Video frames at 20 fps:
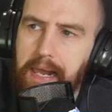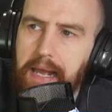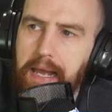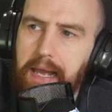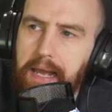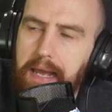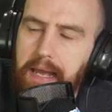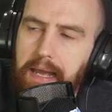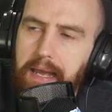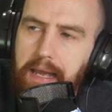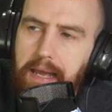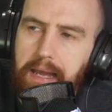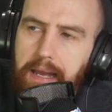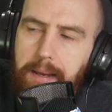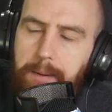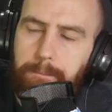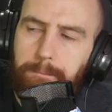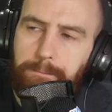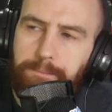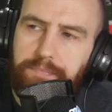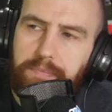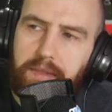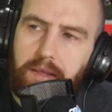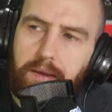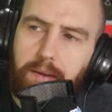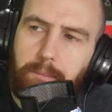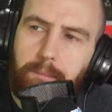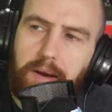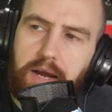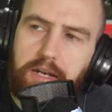um,
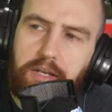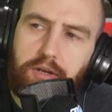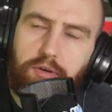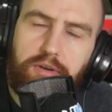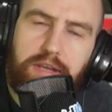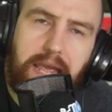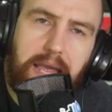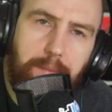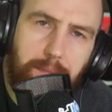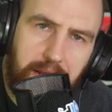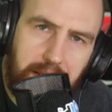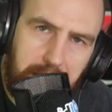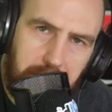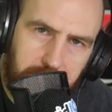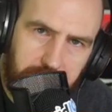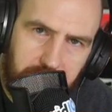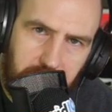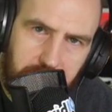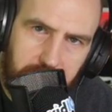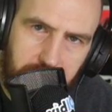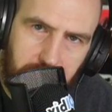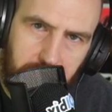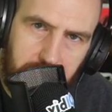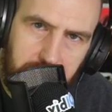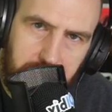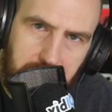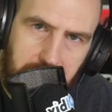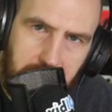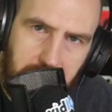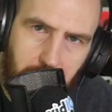my new gaming
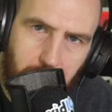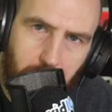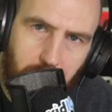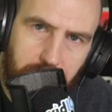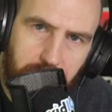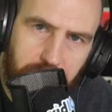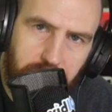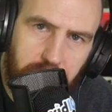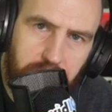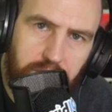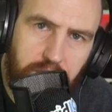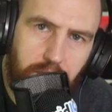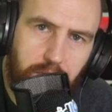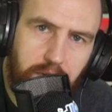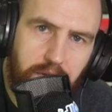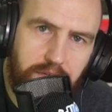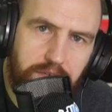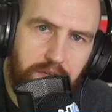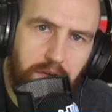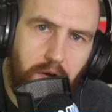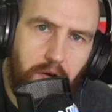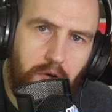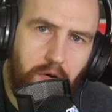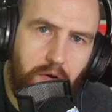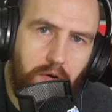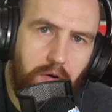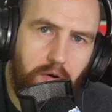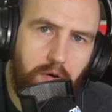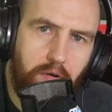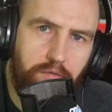accessory, I want to do it
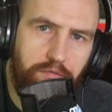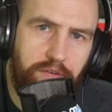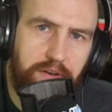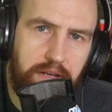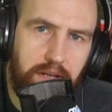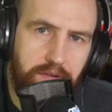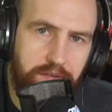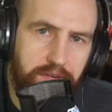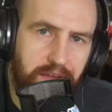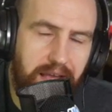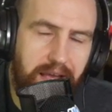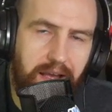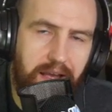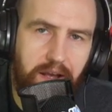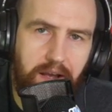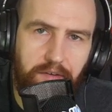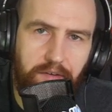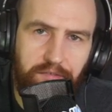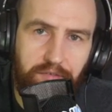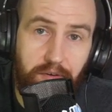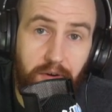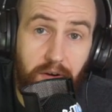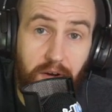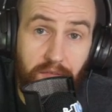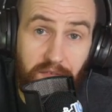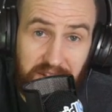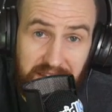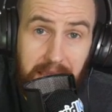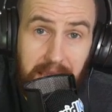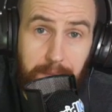on videos that are for,
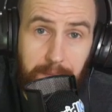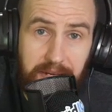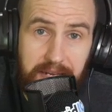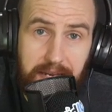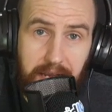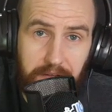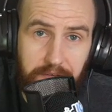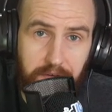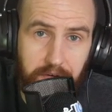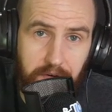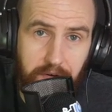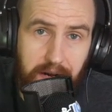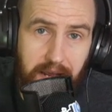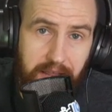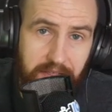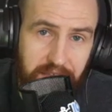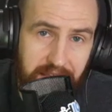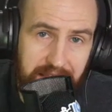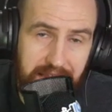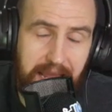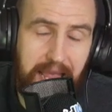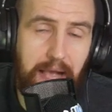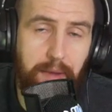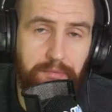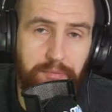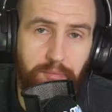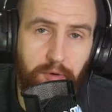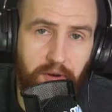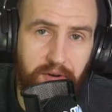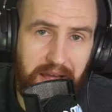of a gaming category, I think it
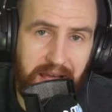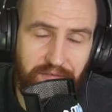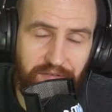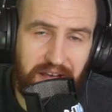helps more for